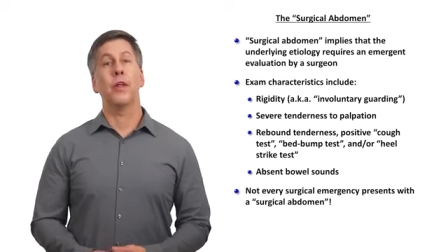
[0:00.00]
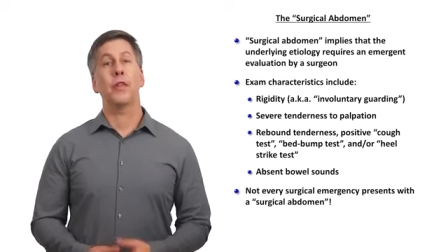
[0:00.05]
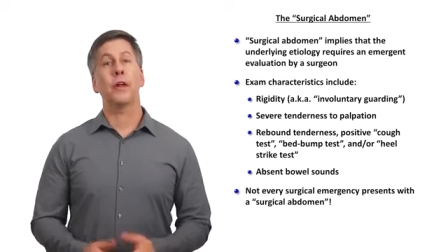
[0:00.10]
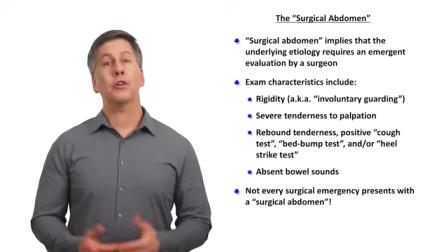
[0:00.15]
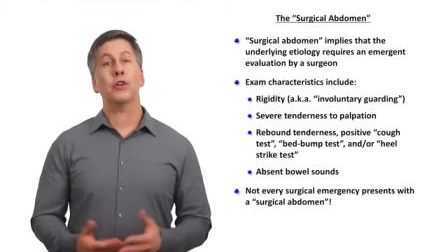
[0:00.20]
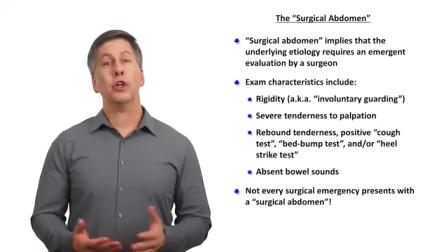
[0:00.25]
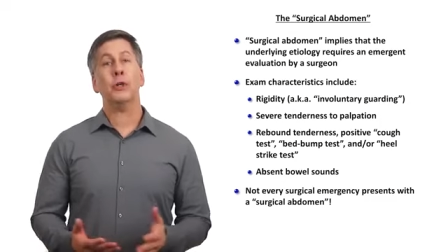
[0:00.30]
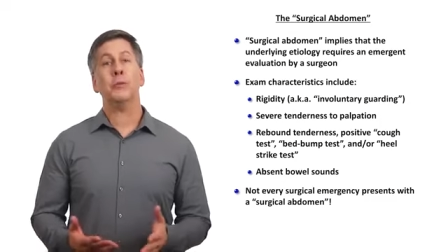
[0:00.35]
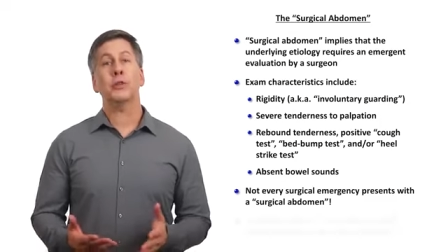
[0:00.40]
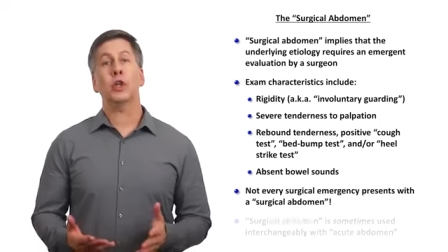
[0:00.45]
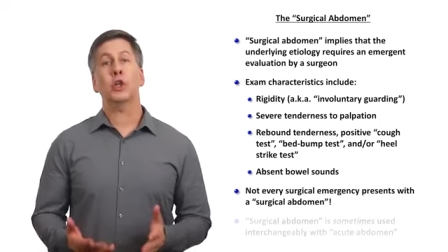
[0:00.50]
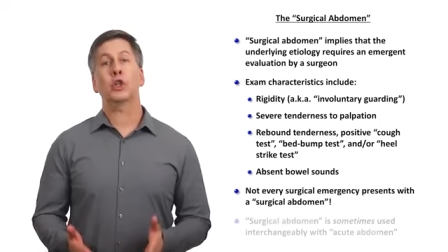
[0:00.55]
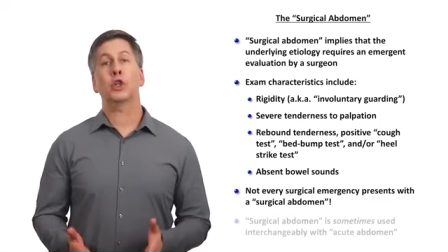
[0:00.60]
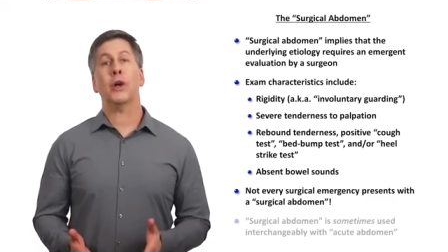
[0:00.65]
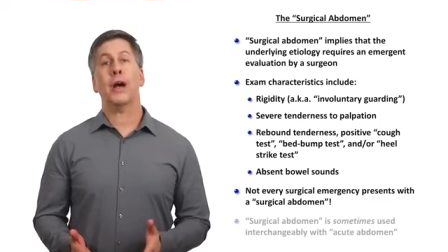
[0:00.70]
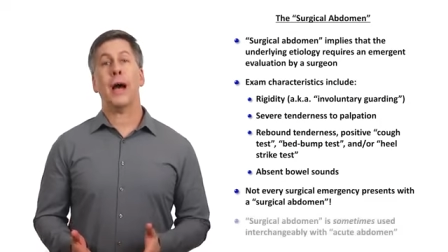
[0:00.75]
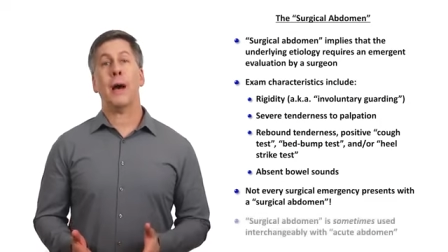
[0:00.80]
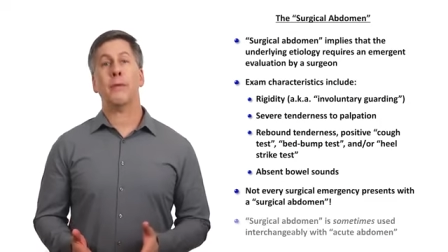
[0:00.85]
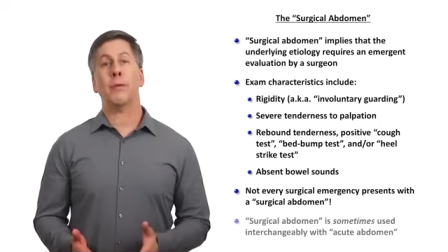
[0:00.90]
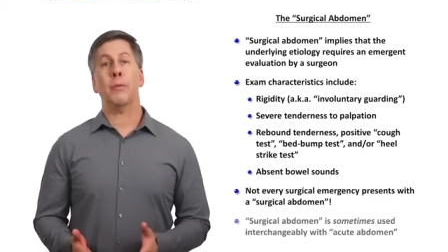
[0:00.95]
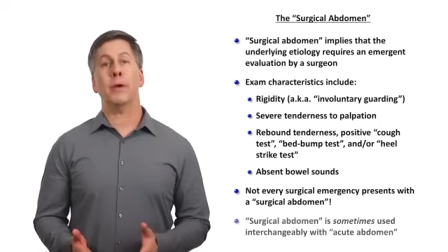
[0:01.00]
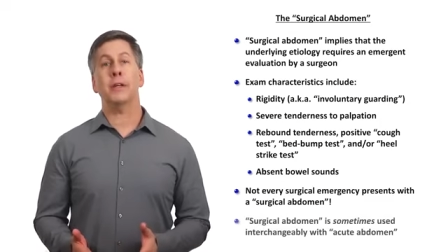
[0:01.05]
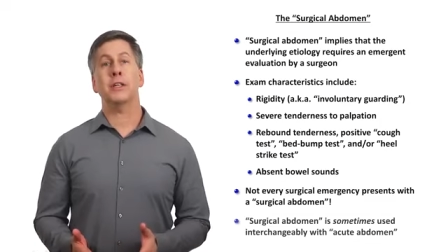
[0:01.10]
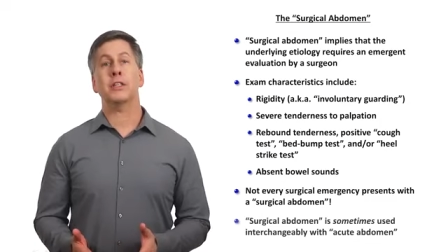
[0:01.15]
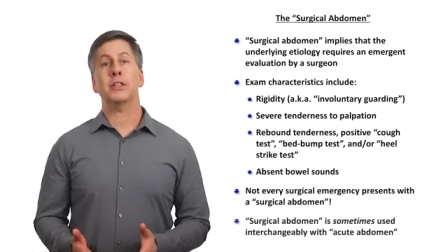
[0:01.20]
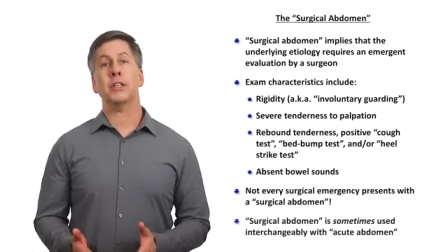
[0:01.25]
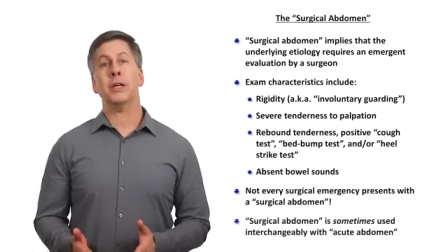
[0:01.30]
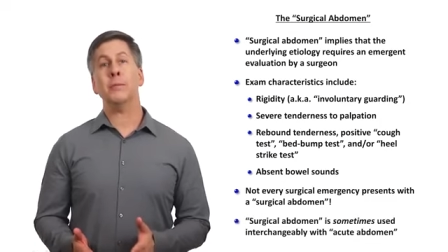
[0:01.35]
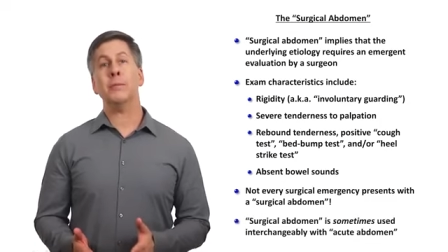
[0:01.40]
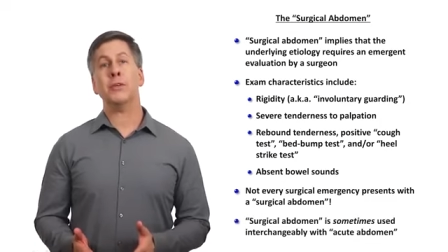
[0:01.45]
The term surgical abdomen
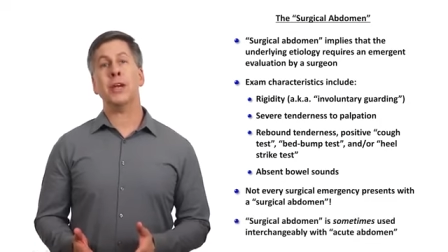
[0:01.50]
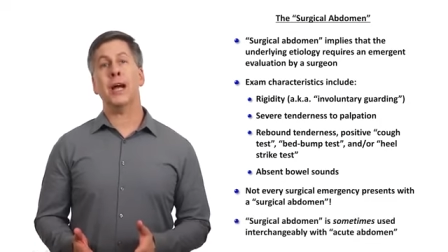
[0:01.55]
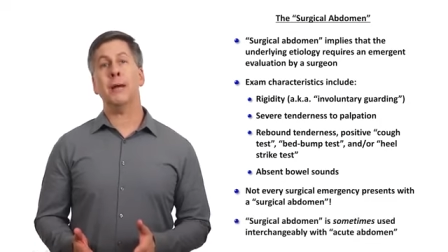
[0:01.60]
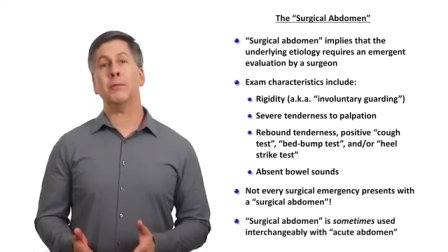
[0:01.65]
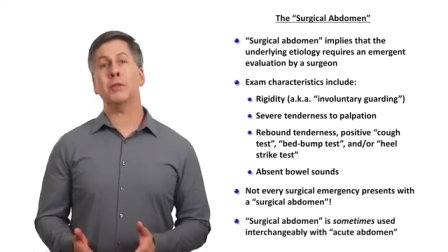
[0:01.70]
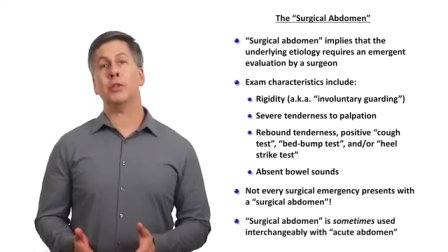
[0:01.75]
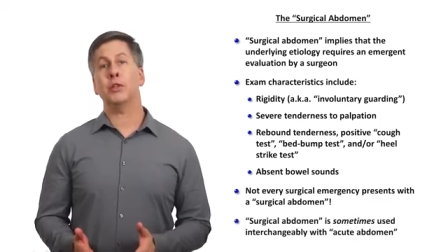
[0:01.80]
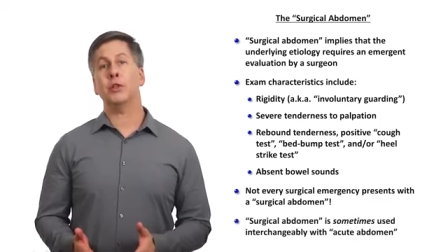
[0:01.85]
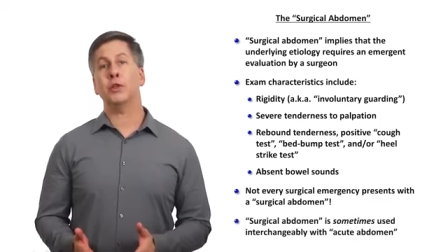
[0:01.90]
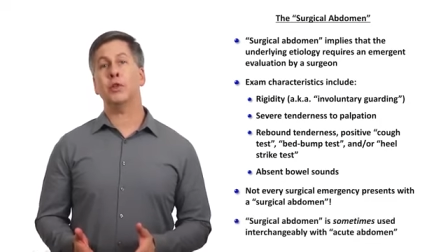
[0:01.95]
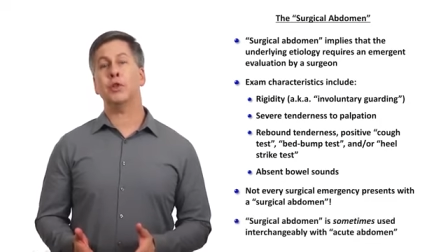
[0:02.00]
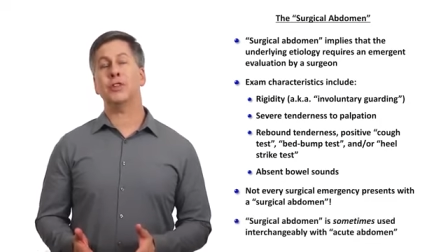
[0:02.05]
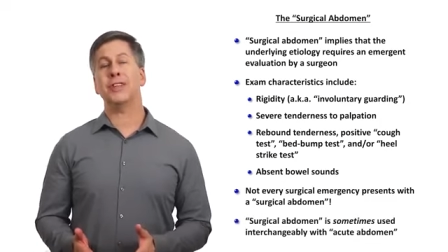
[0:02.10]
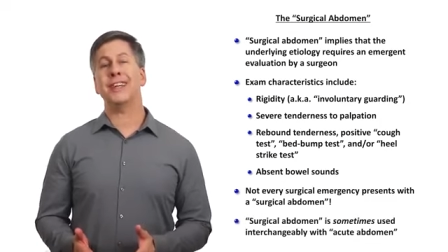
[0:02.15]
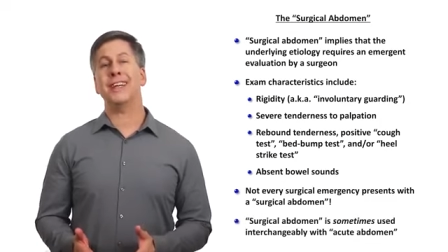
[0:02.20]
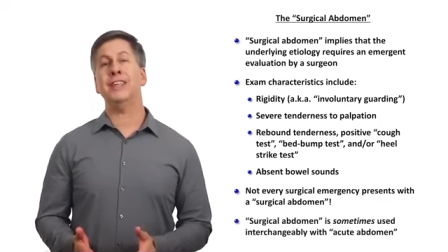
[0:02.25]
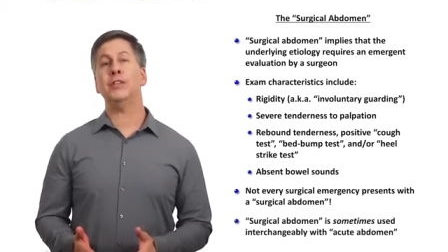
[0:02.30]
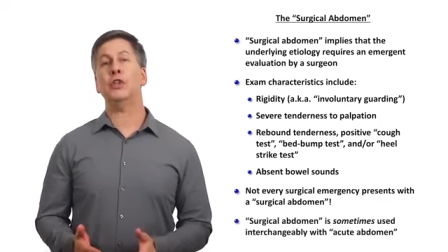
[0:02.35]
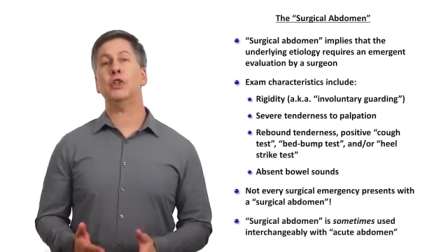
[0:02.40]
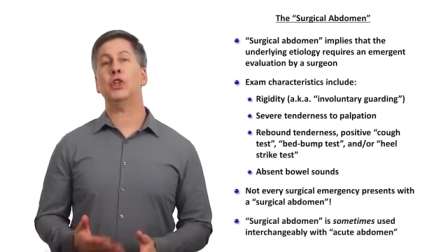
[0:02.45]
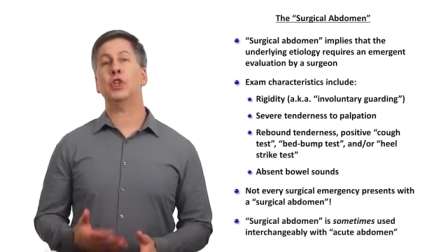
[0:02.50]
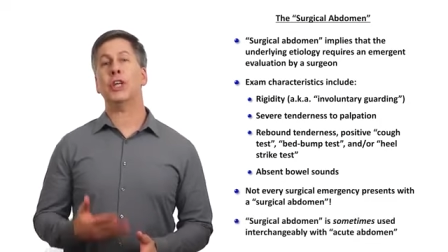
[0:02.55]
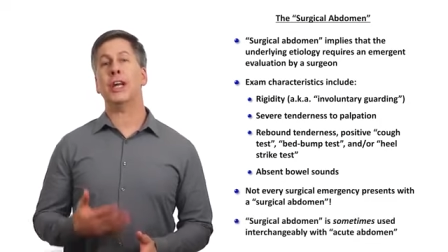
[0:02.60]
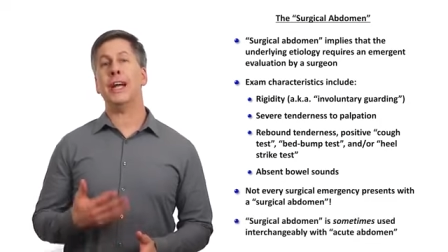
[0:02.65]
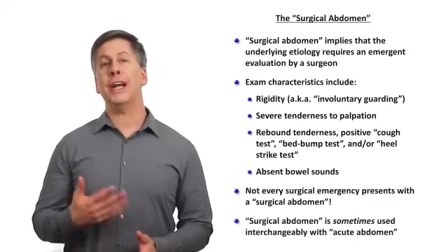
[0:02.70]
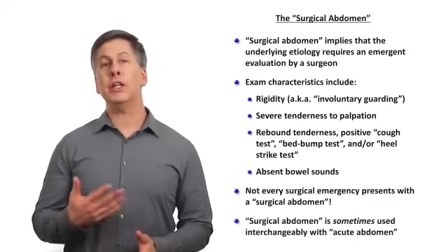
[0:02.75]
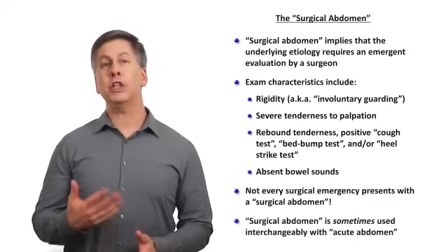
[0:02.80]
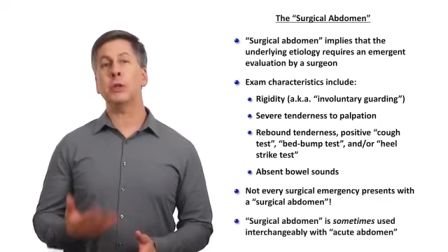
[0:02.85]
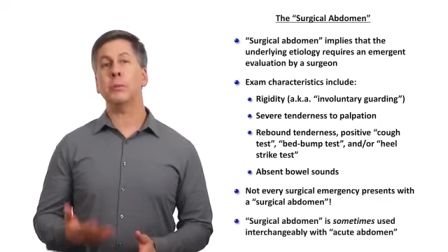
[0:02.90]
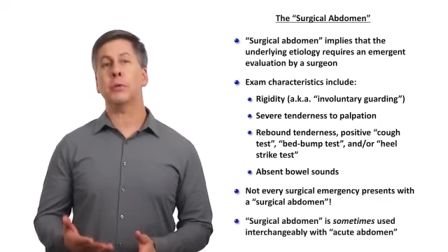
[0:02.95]
is sometimes used
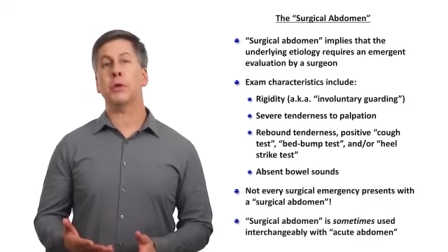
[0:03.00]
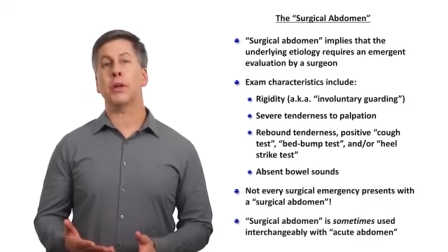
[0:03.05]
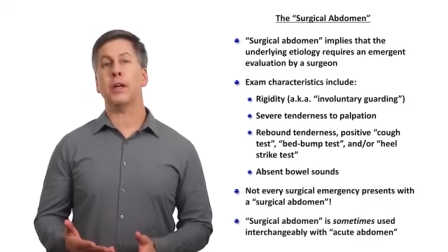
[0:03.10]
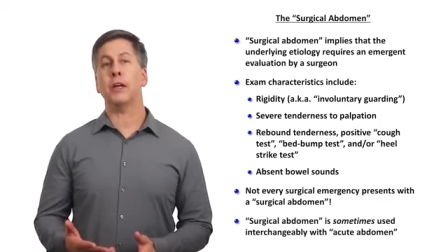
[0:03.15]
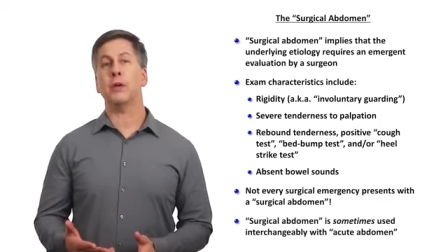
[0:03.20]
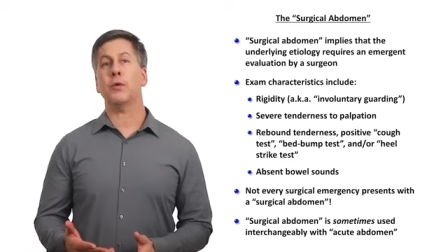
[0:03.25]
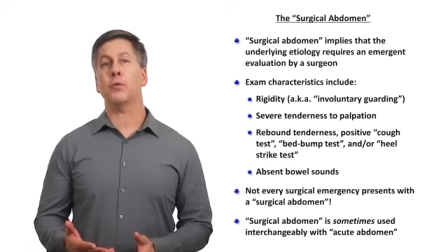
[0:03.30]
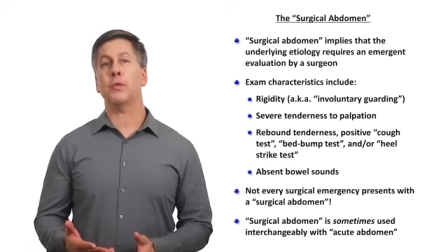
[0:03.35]
interchangeably